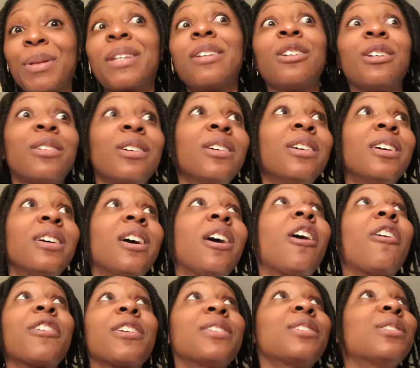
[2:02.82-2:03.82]
gonna get a
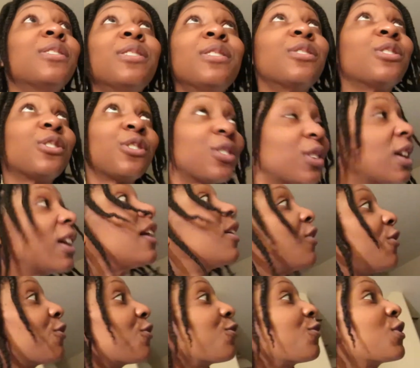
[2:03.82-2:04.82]
already
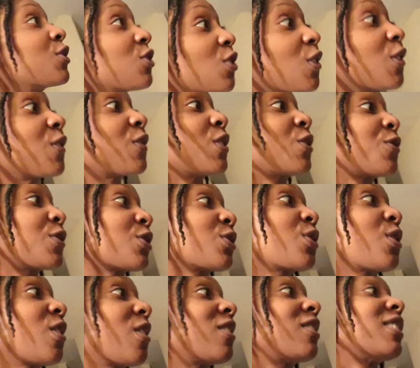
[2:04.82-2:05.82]
reserved and rental
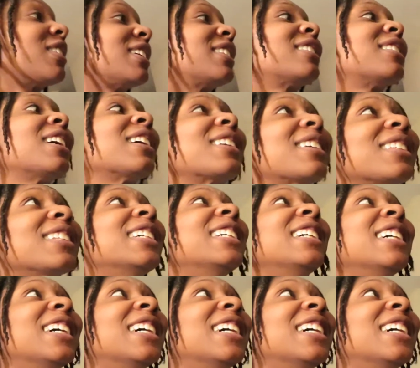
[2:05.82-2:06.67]
car. And luckily,